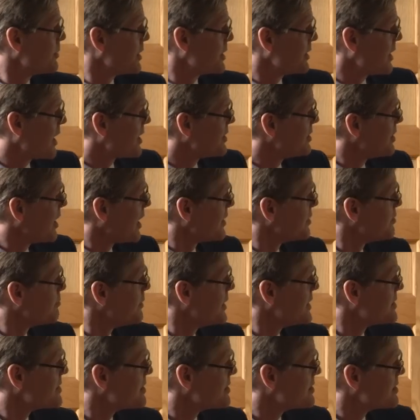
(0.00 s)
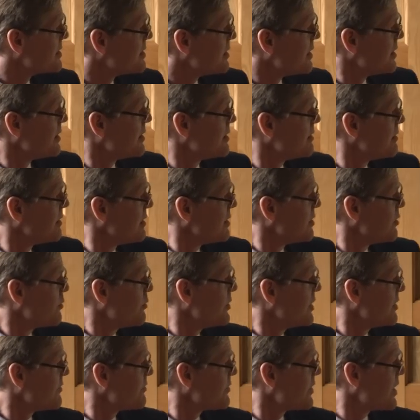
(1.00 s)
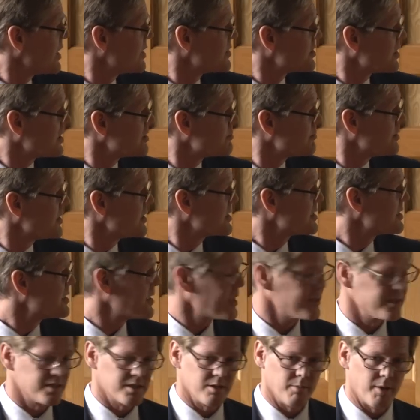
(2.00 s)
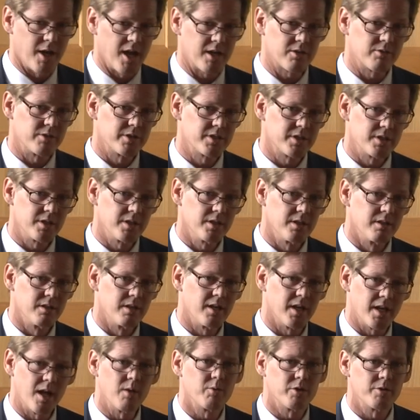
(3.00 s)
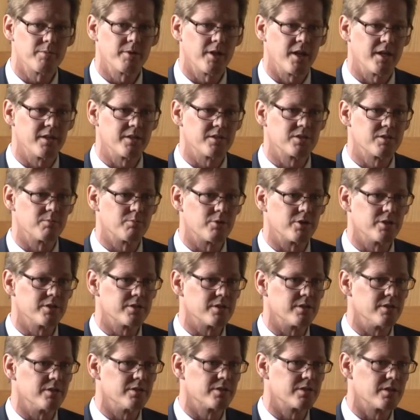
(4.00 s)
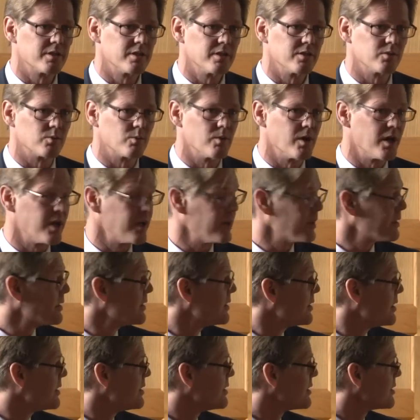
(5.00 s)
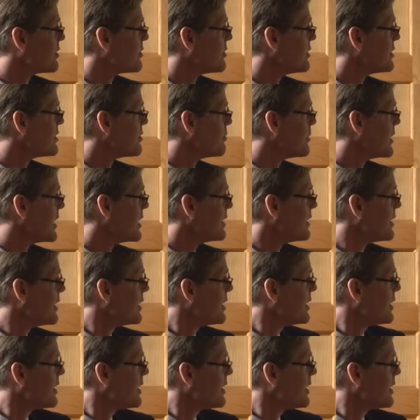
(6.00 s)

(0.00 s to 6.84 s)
But on, on the basis that Reenfranchisement extends democracy, and I would apply this to prisoners as well in, in the current debate.